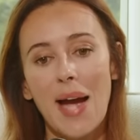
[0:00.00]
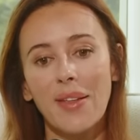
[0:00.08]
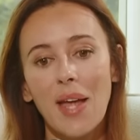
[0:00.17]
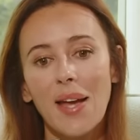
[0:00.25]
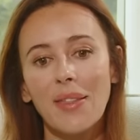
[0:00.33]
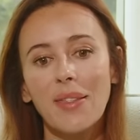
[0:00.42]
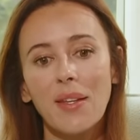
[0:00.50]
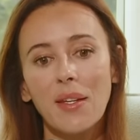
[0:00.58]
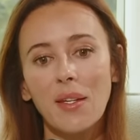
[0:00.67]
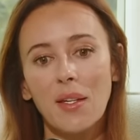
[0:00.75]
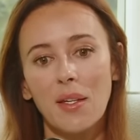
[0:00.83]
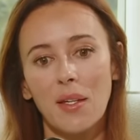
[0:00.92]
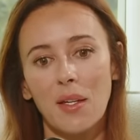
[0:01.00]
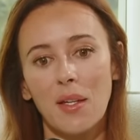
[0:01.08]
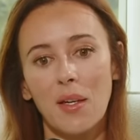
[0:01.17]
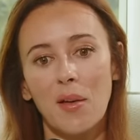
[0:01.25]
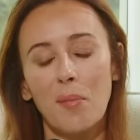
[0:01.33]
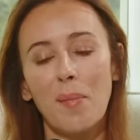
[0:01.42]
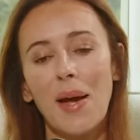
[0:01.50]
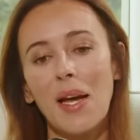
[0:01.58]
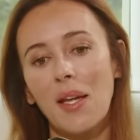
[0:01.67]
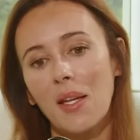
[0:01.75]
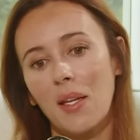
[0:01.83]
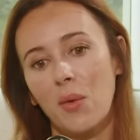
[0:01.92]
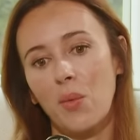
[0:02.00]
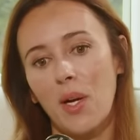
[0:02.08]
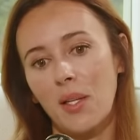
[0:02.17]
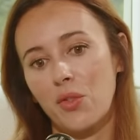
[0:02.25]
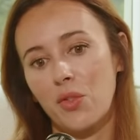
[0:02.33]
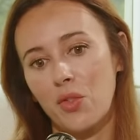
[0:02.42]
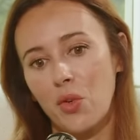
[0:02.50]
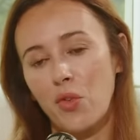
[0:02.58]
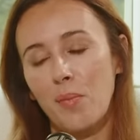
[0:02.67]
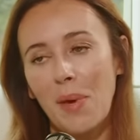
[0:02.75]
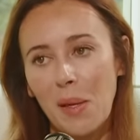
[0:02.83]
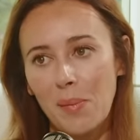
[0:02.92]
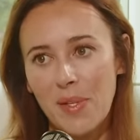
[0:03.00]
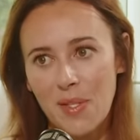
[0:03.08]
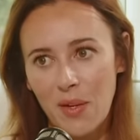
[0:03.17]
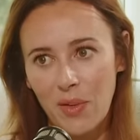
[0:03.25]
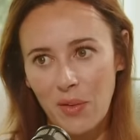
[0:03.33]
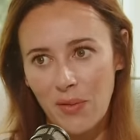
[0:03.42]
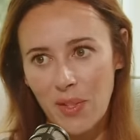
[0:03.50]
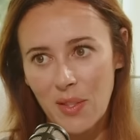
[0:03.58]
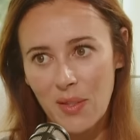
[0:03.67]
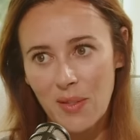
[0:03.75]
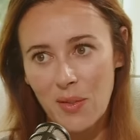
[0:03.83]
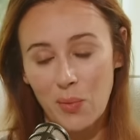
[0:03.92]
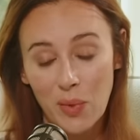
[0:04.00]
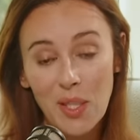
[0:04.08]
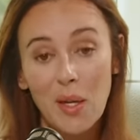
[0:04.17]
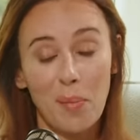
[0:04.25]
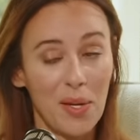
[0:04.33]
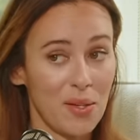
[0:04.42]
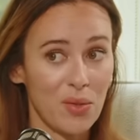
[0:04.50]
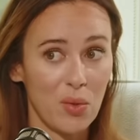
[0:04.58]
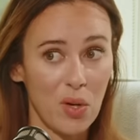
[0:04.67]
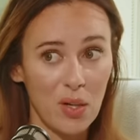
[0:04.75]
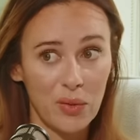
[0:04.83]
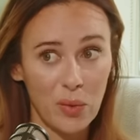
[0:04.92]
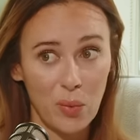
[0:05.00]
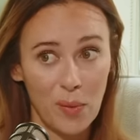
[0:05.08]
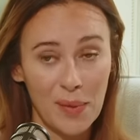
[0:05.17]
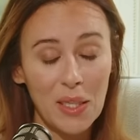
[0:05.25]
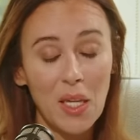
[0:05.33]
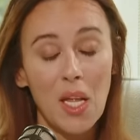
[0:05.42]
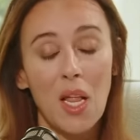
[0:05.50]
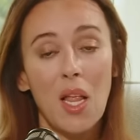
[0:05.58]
I think what drove my piece of confidence really applies to all the women.